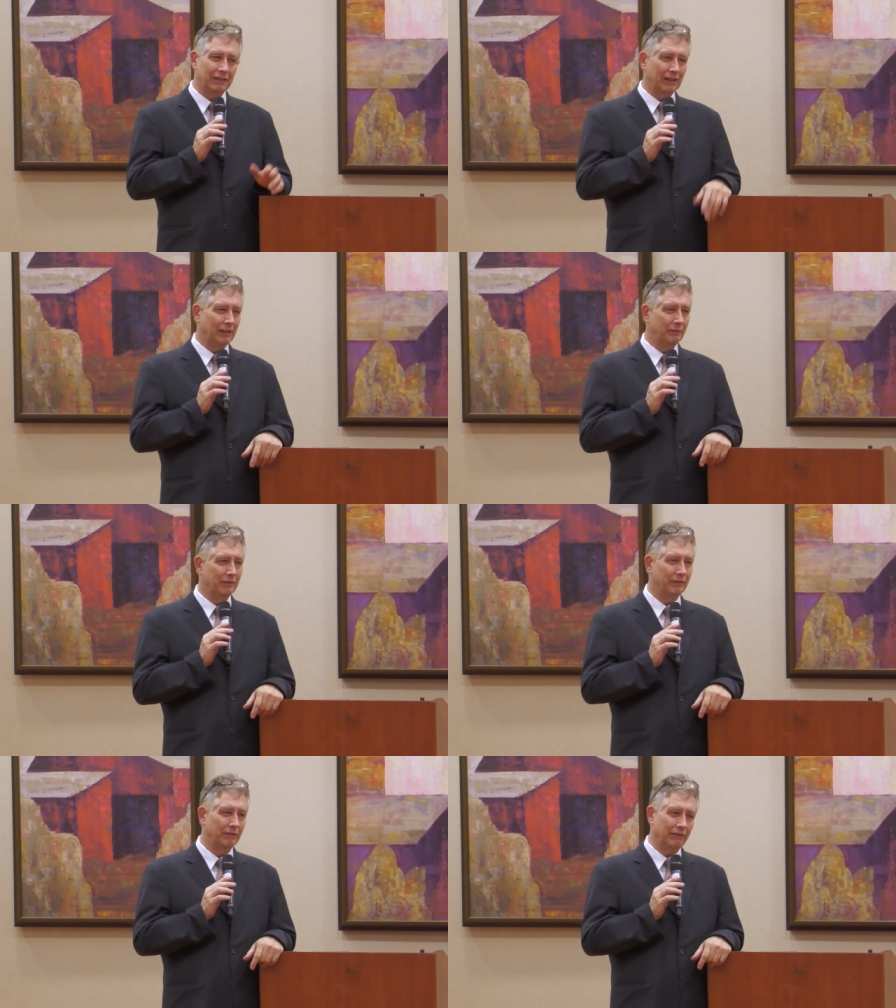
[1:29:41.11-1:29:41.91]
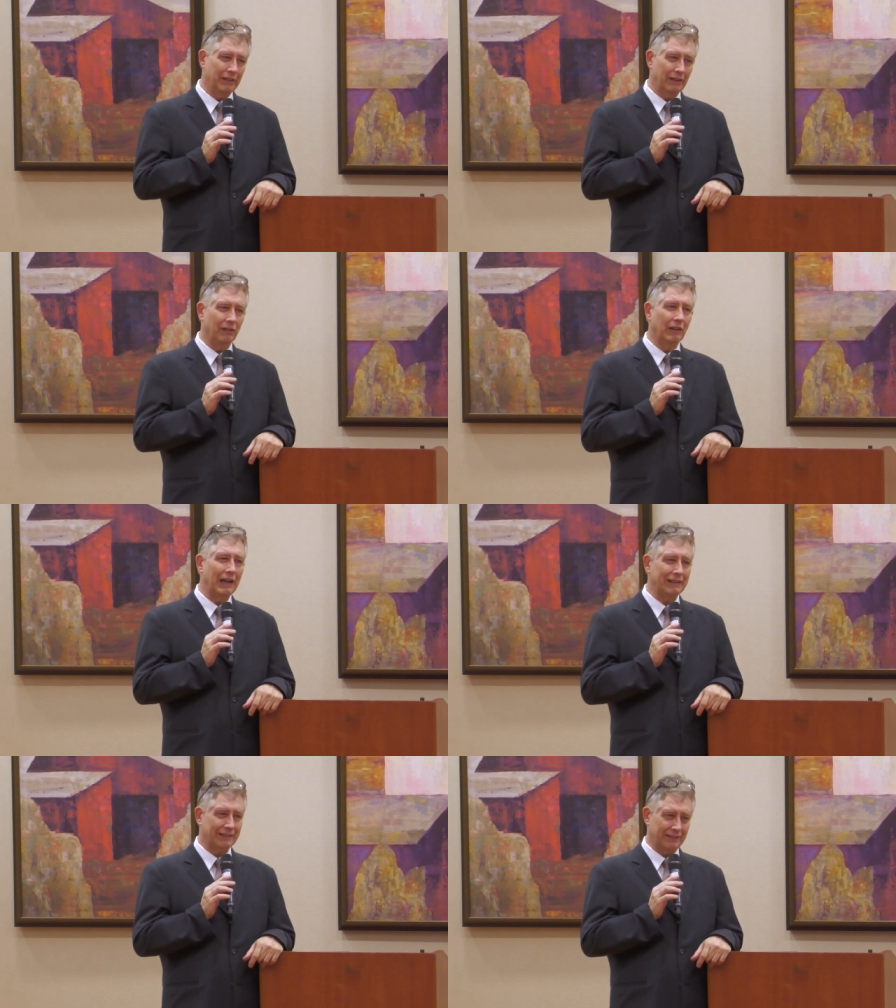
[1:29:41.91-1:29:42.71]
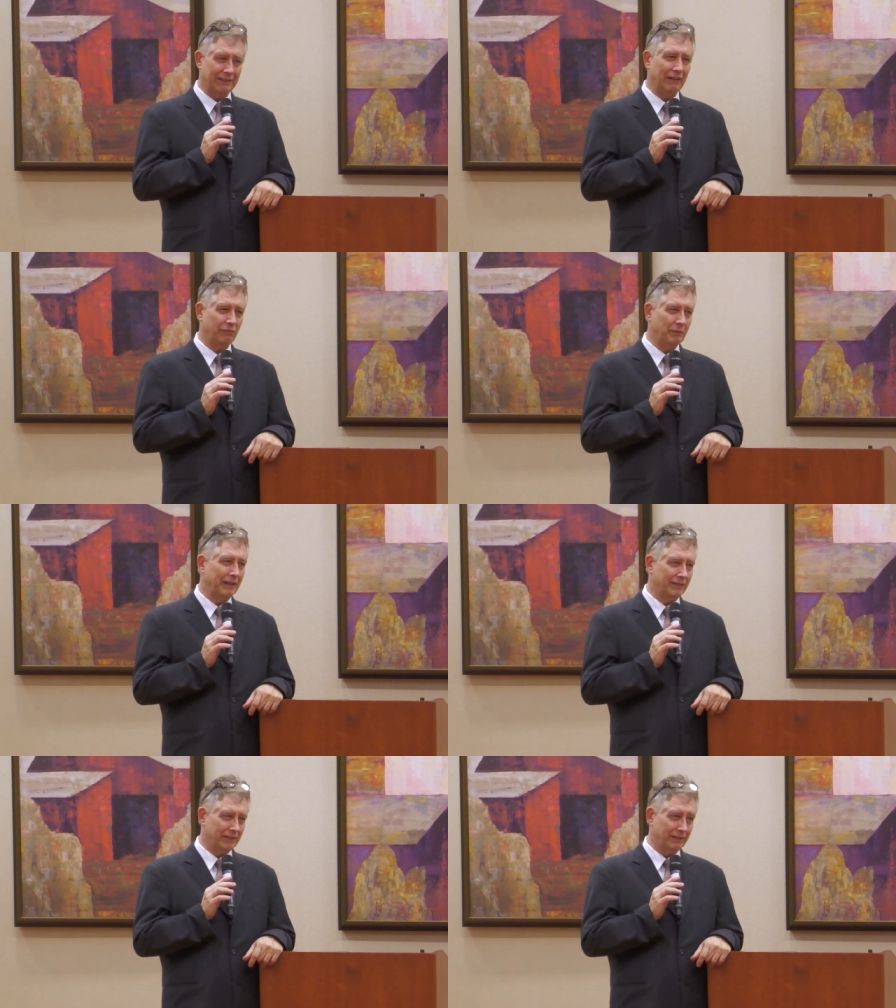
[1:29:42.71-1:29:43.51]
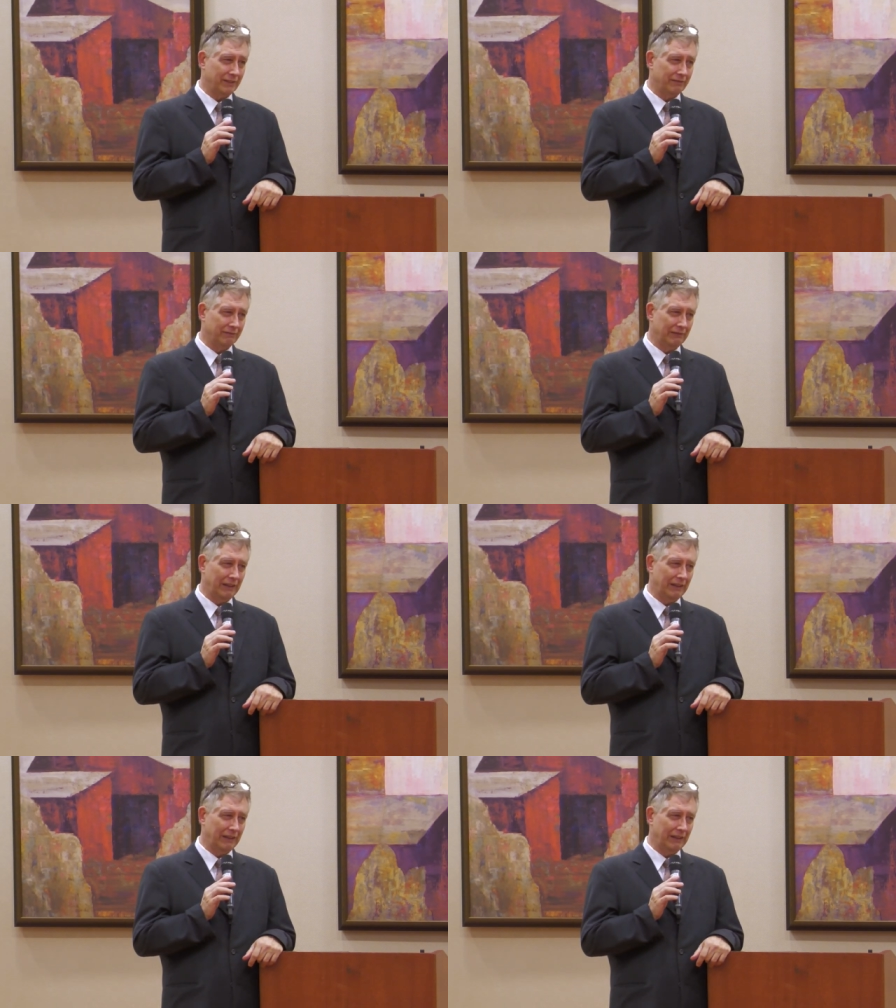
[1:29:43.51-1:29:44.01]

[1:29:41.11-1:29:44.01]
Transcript: Um, there are lots of safe medicines.